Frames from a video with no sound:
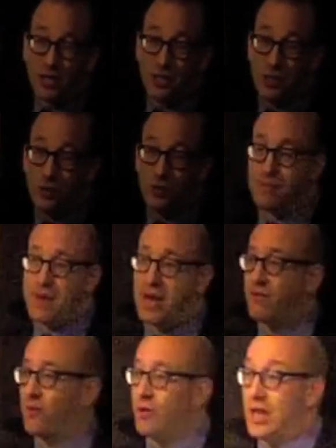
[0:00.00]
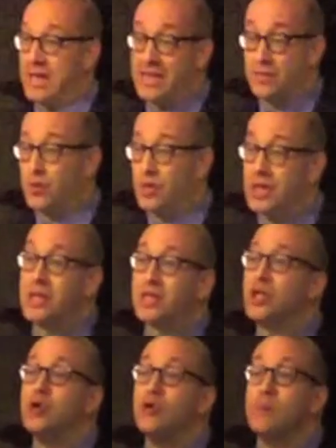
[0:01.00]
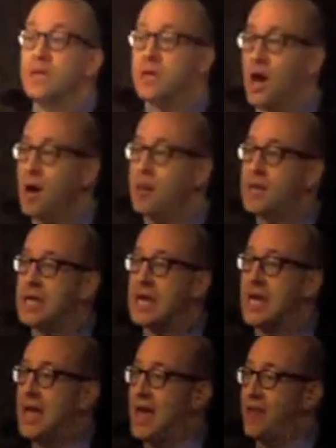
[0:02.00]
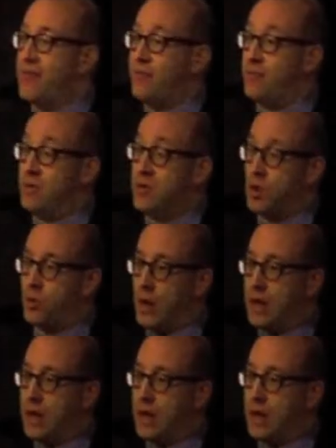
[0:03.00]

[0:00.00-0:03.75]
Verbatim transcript: because he used the metaphor a lot, is really this human comedy. And, you